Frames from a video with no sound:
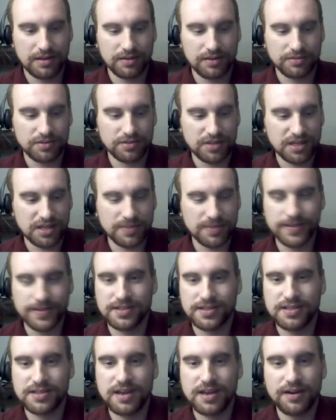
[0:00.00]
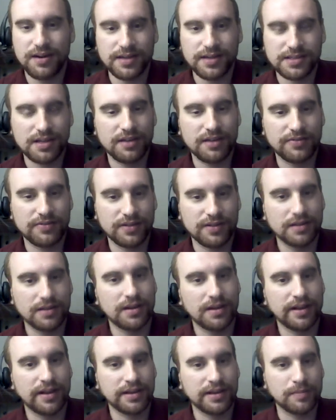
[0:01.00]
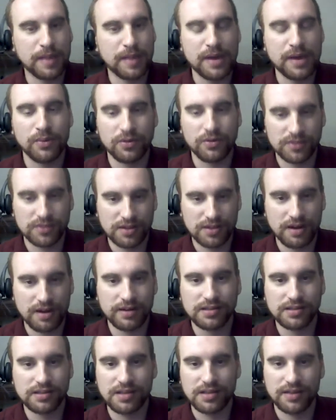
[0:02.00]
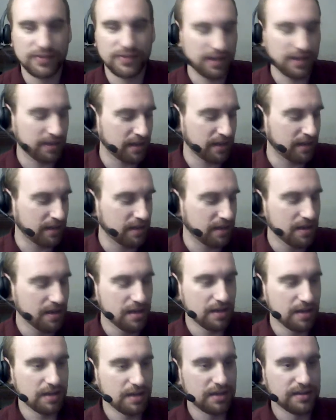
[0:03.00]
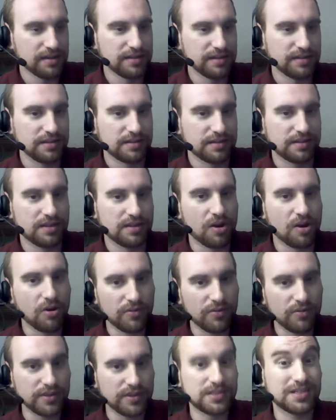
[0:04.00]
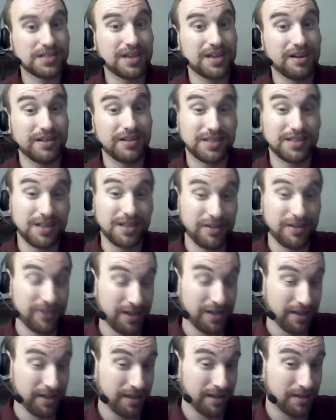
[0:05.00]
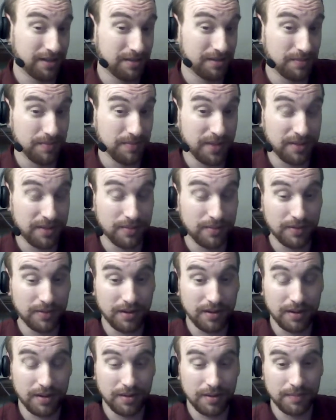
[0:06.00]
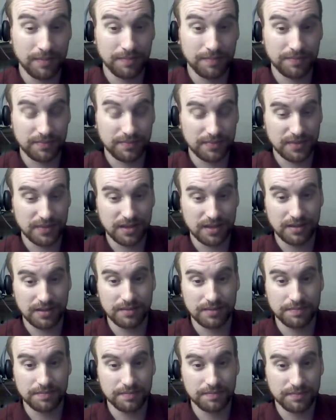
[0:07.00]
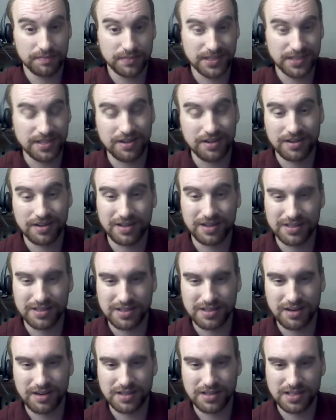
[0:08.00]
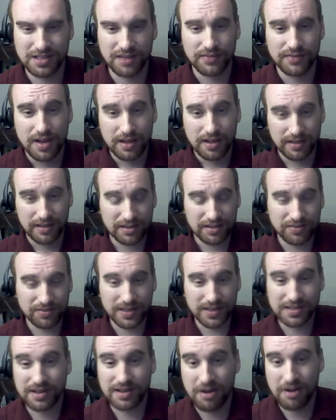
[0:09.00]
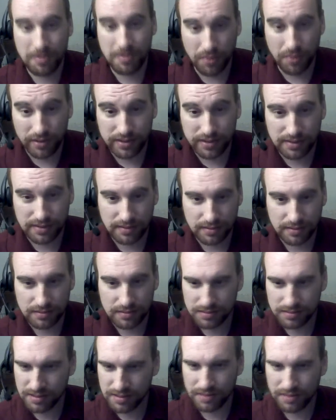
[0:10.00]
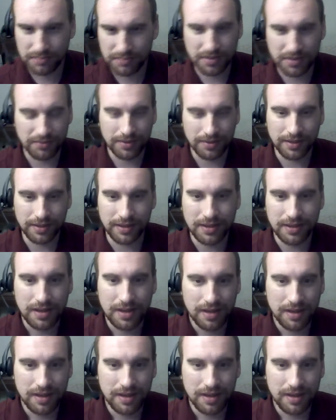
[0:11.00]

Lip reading: Shakespeare's scary stuff, and I like Beowulf's scary stuff, and I like Ovid's scary stuff, and I like the Satyricon scary stuff. Let's write scary books? No, not really.